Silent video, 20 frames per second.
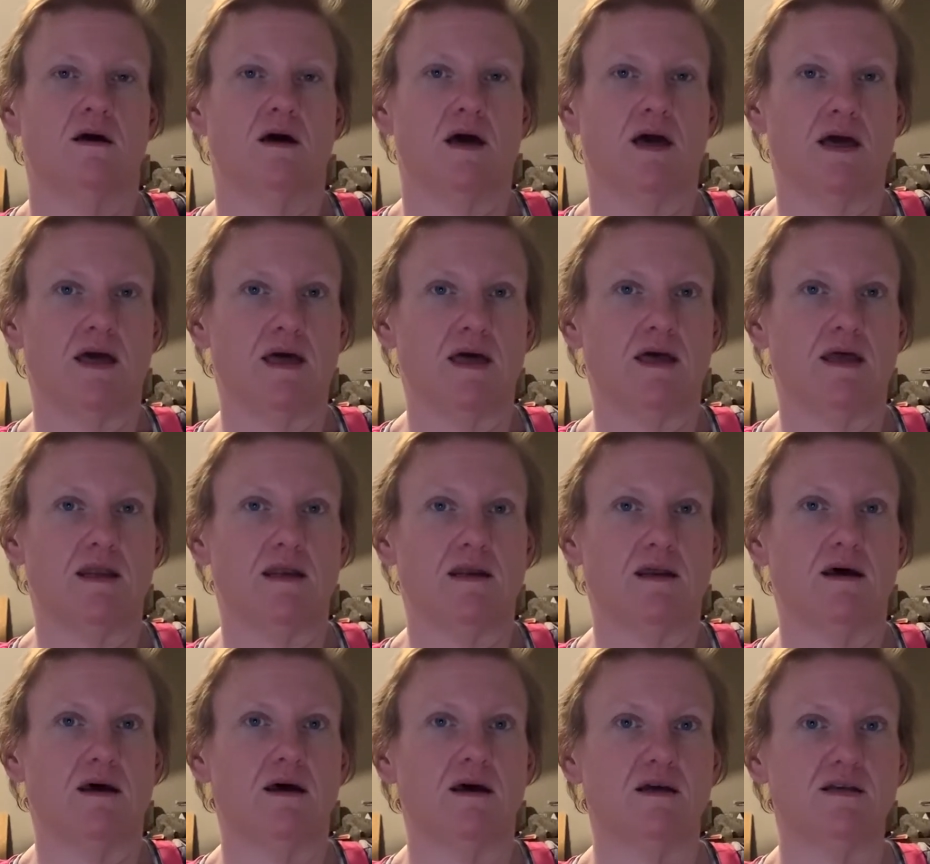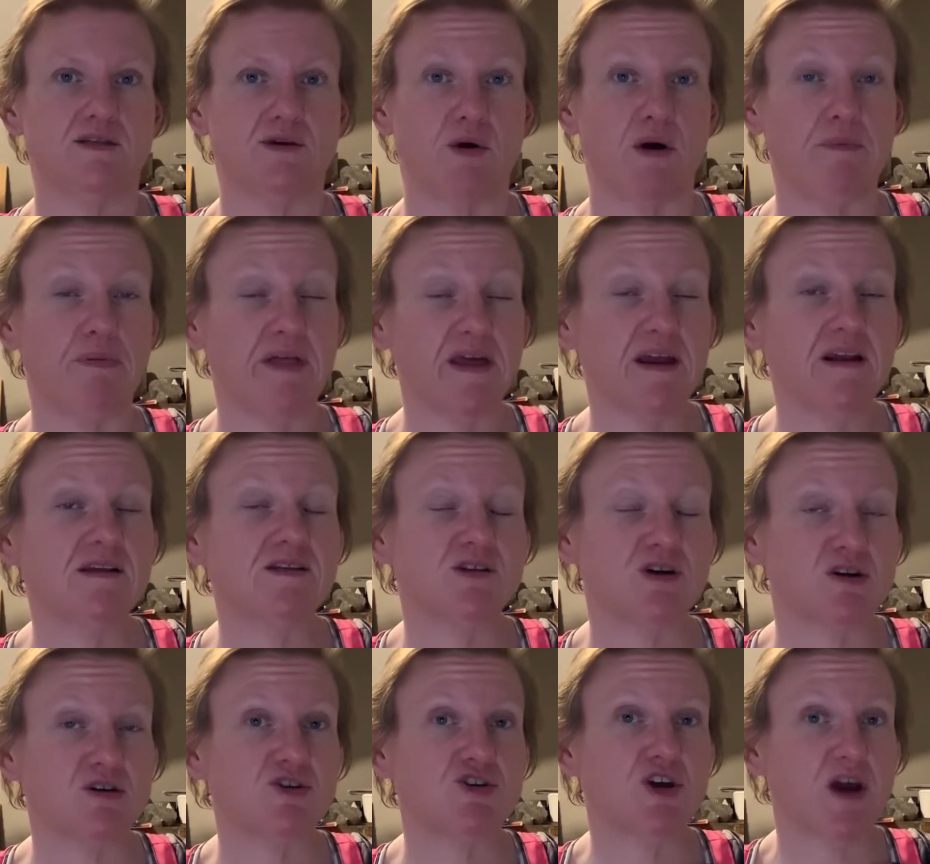And so I plan to
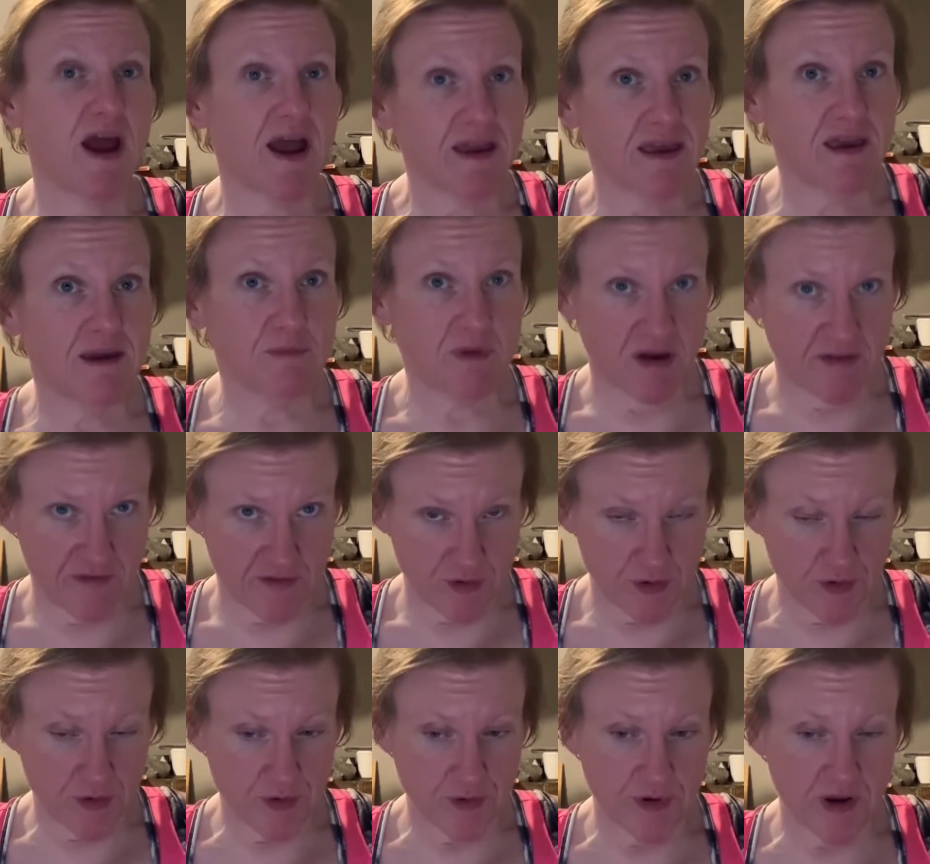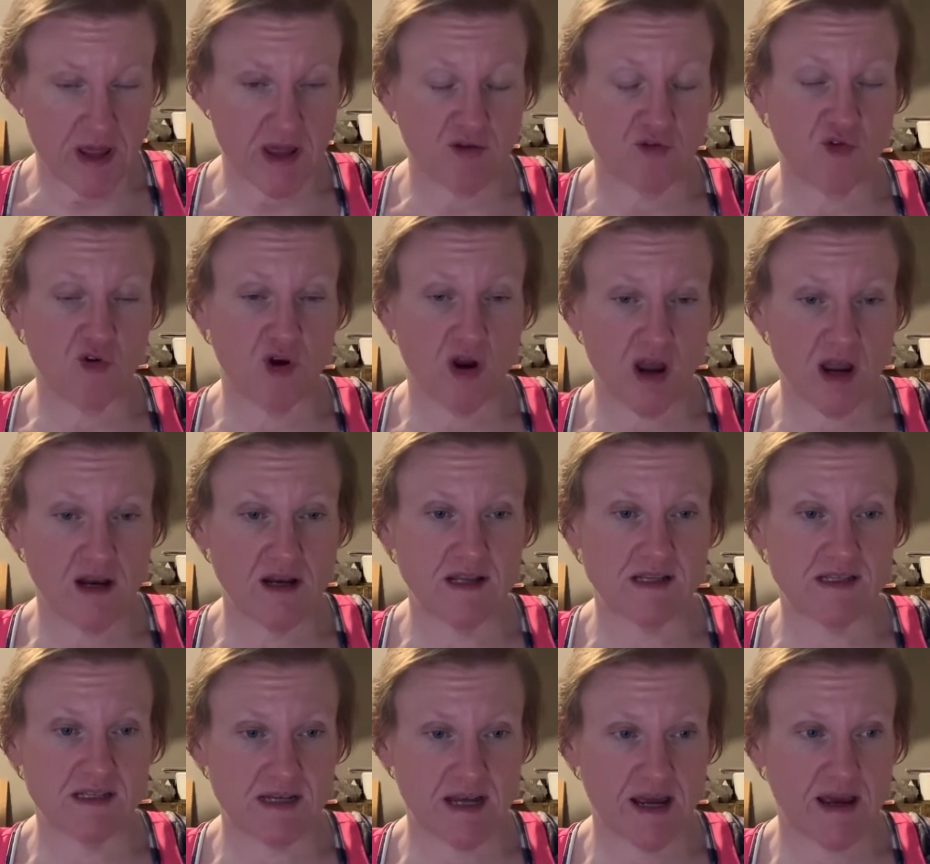start tracking my food and trying to
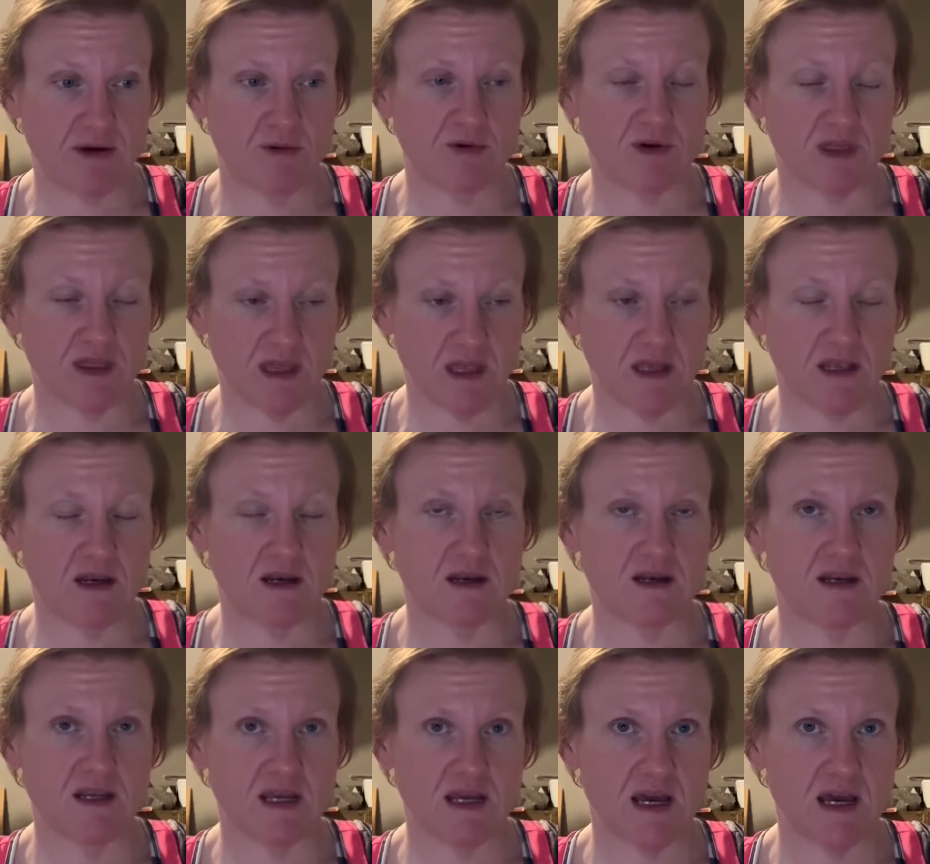stay within